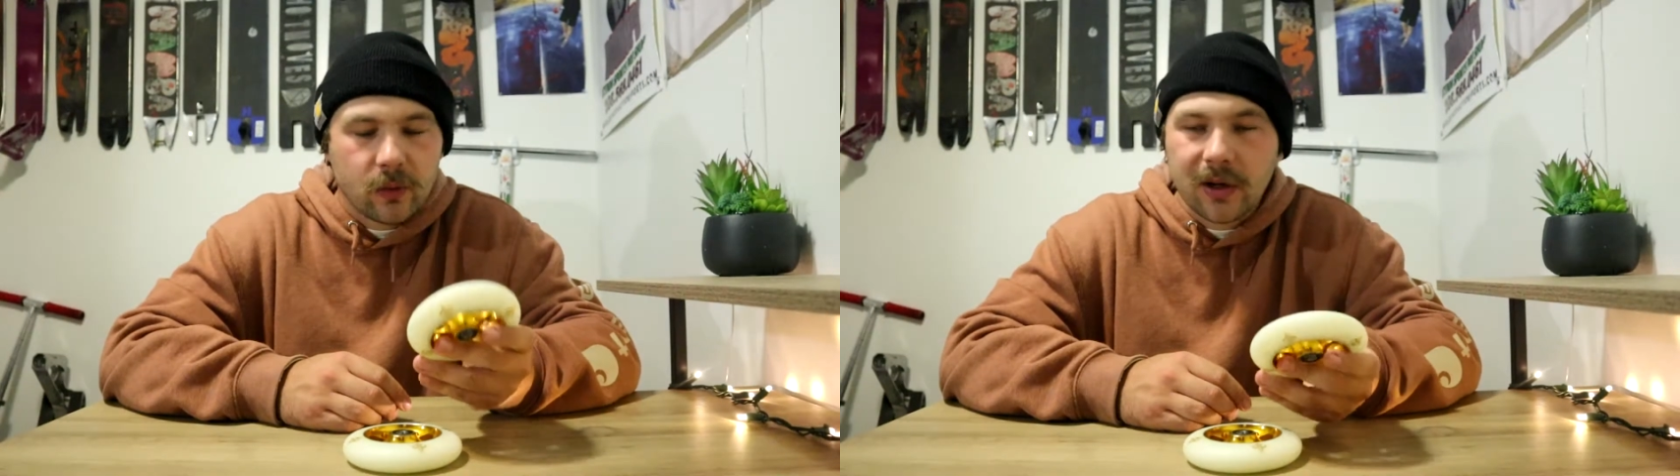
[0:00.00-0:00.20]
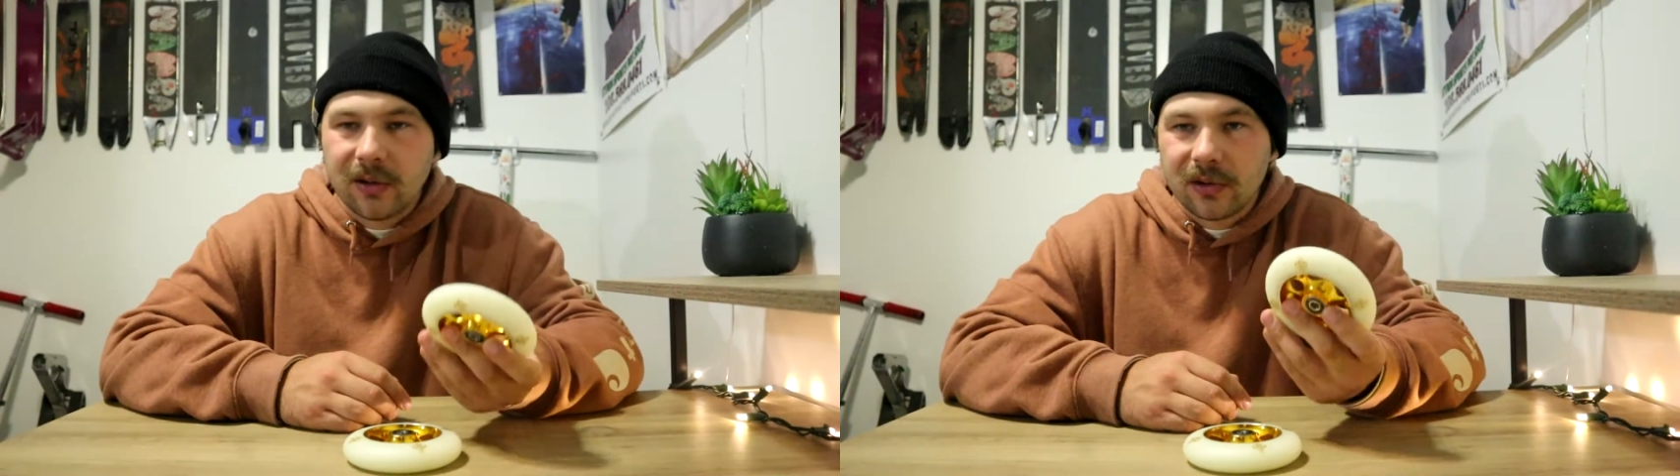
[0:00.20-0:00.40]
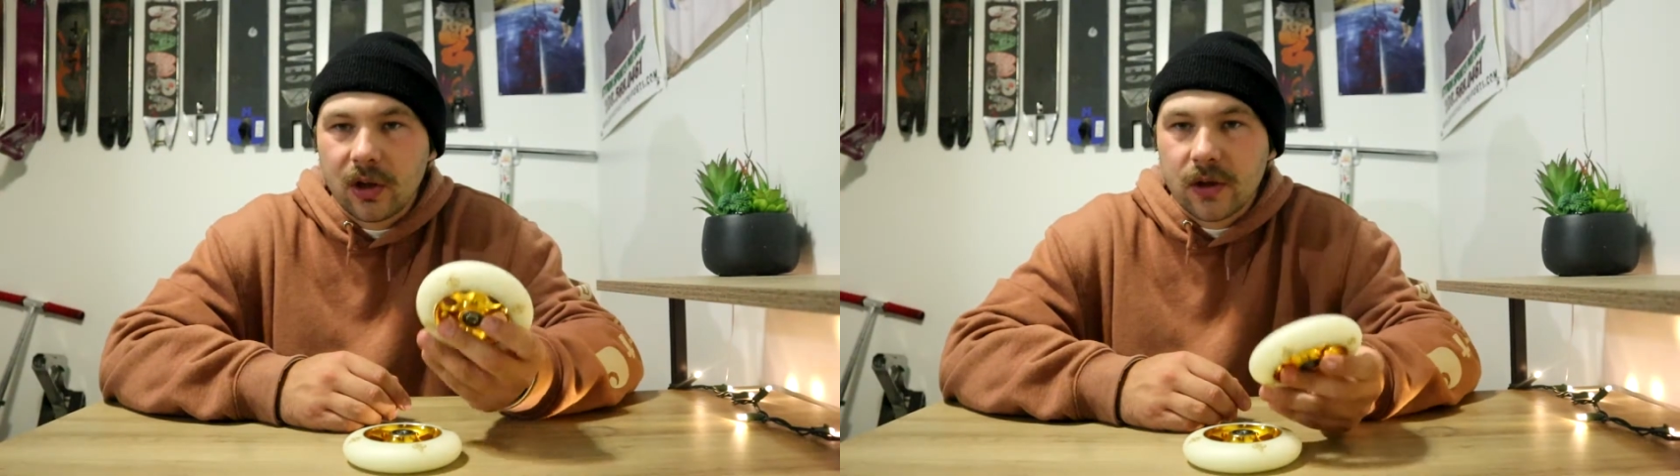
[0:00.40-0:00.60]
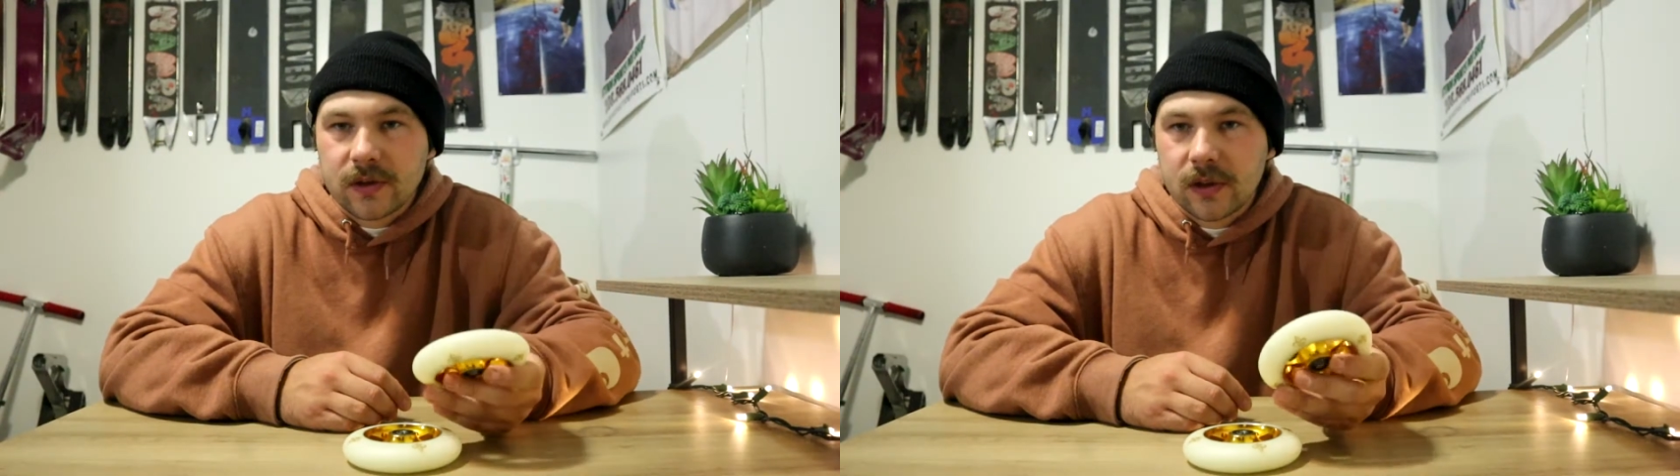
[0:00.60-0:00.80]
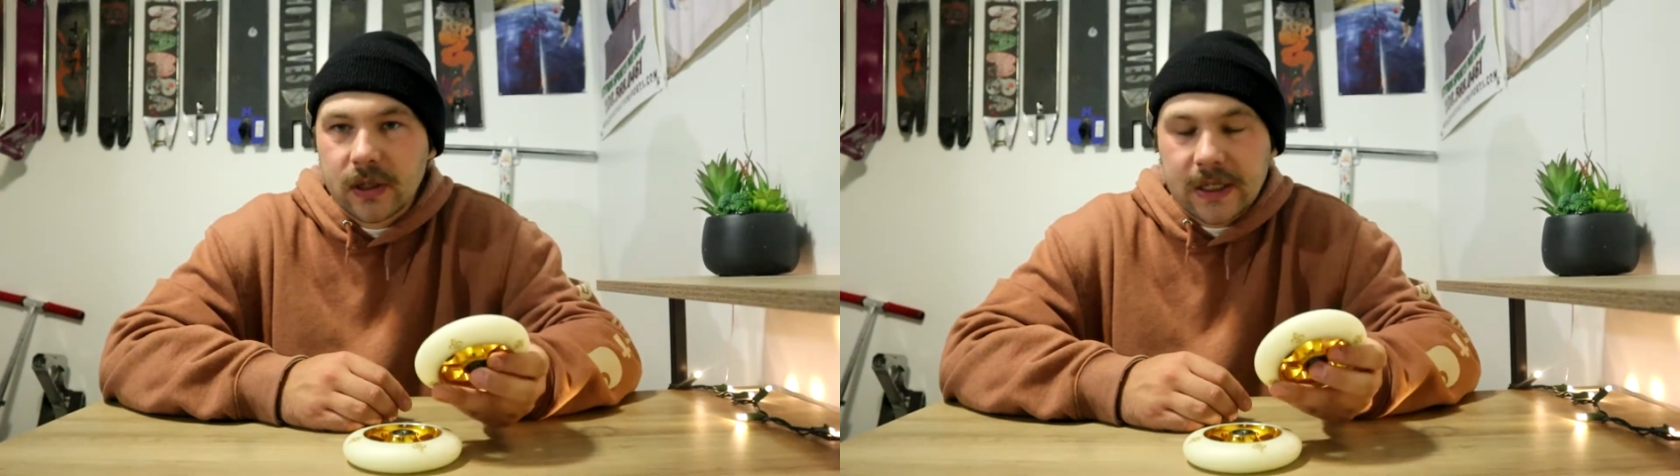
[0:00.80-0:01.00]
Well,
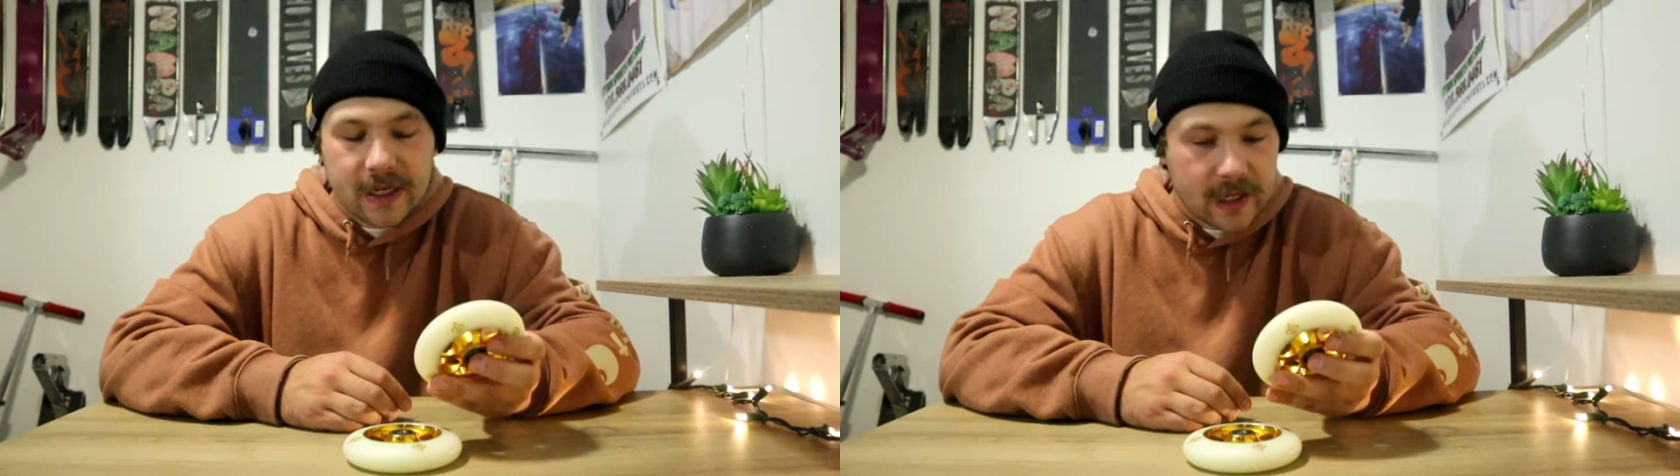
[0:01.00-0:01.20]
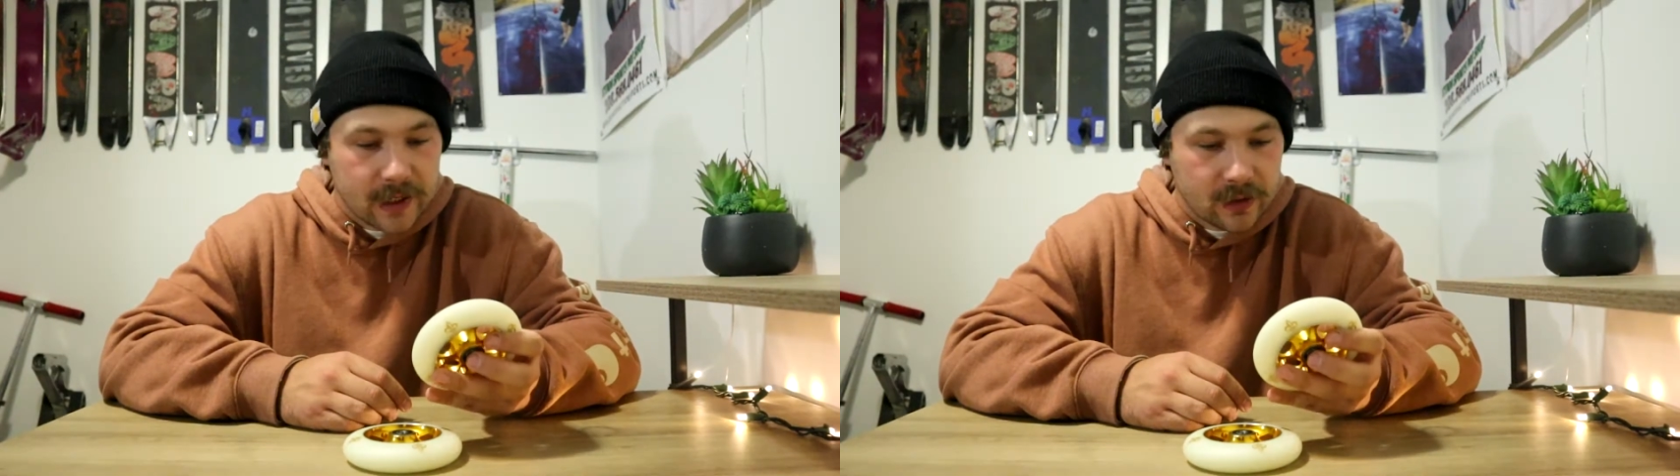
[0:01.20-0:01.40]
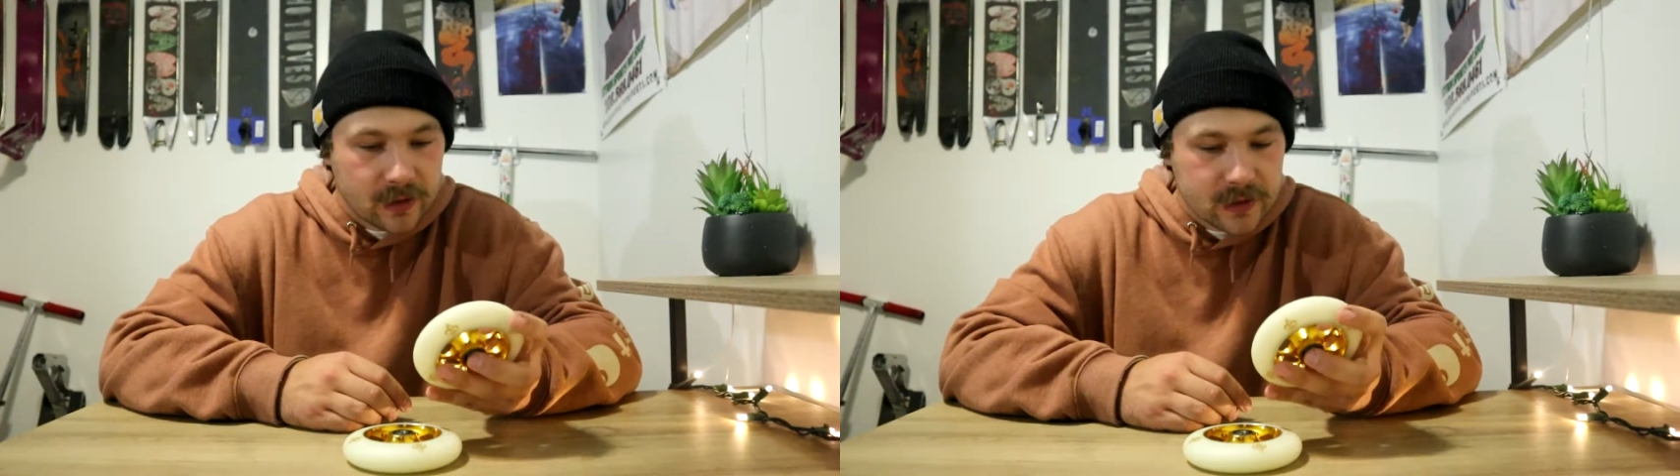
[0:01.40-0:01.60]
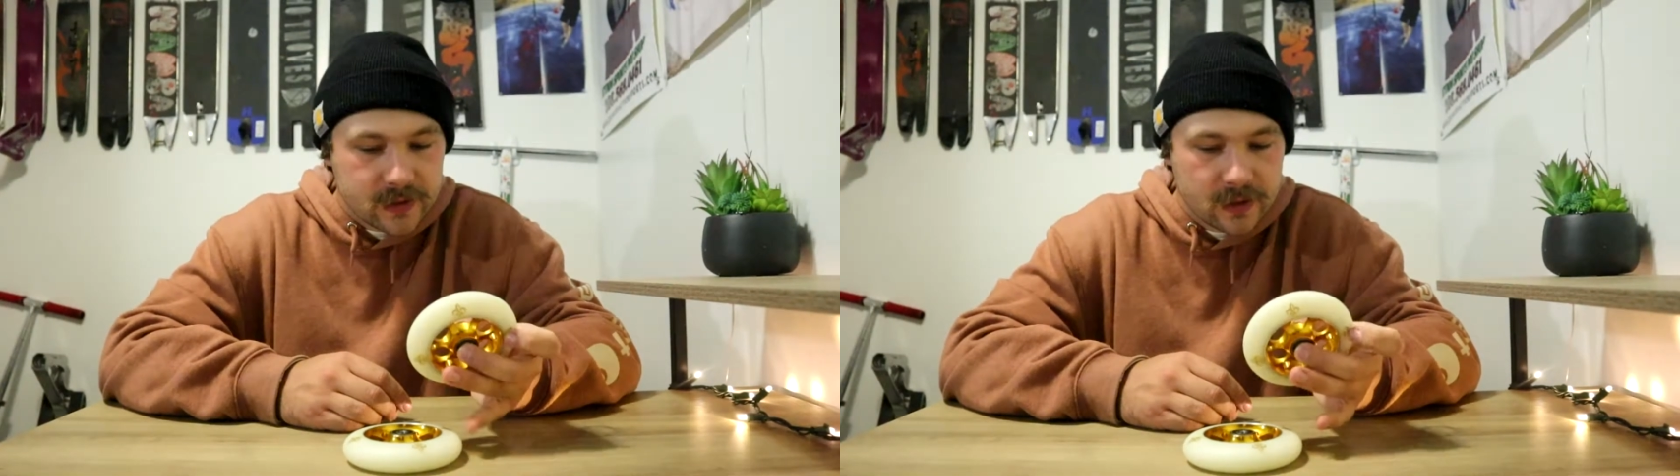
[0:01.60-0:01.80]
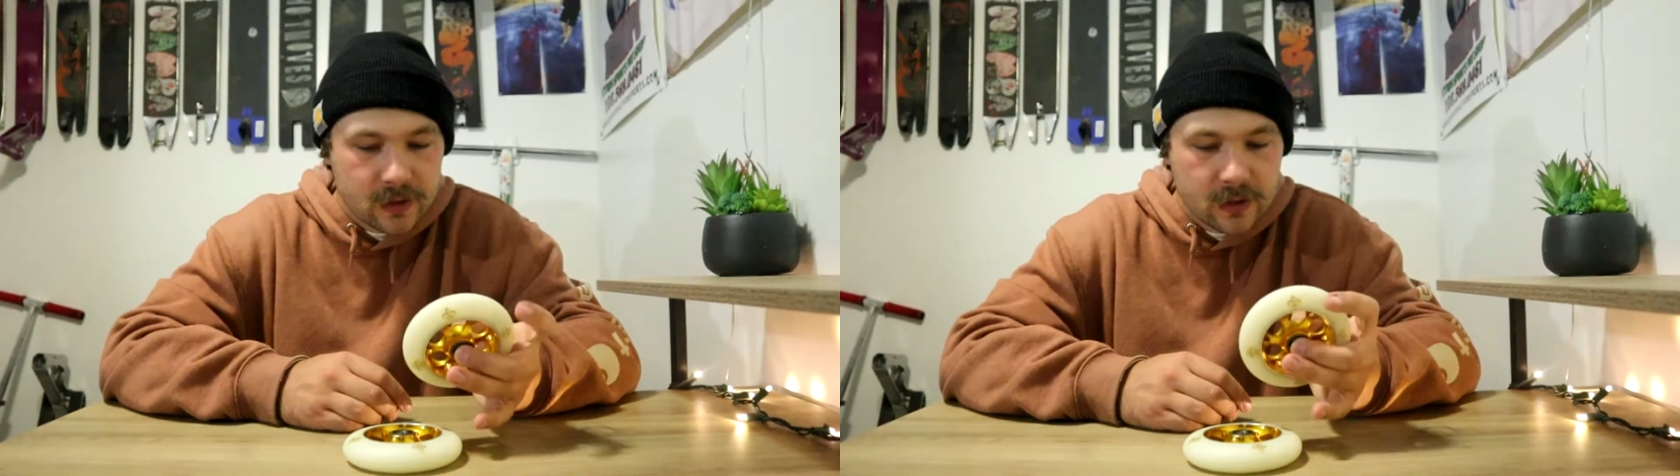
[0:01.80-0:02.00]
close to a decade at least.